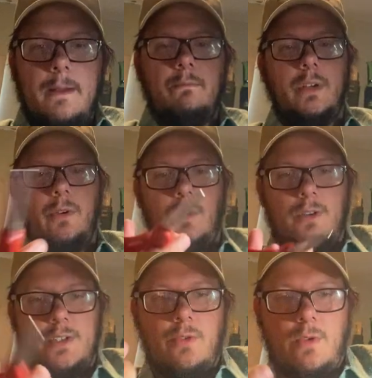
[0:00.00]
but you
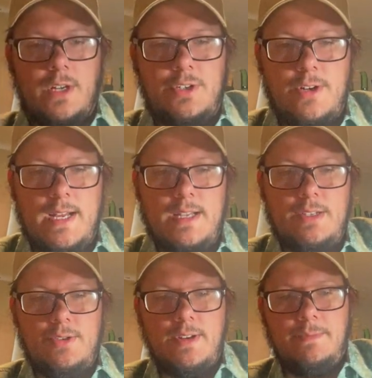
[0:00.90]
also want to
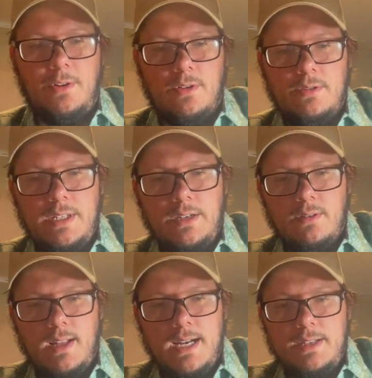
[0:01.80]
trim your leader
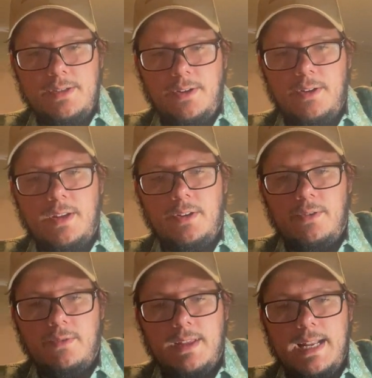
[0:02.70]
line so you can
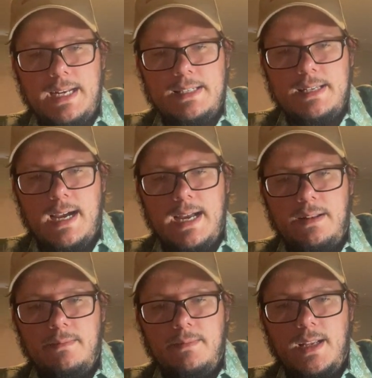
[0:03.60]
do the next knot
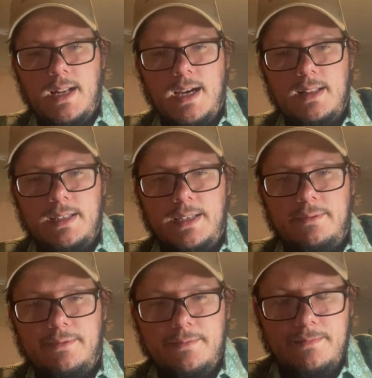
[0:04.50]
and not
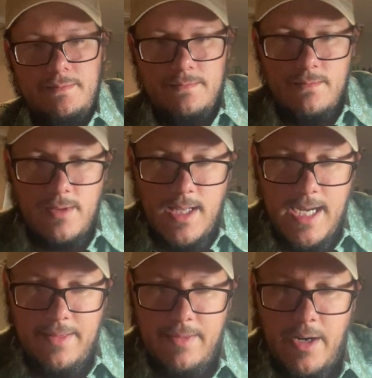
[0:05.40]
leave
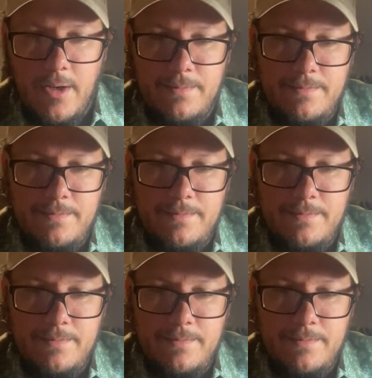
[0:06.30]
line there.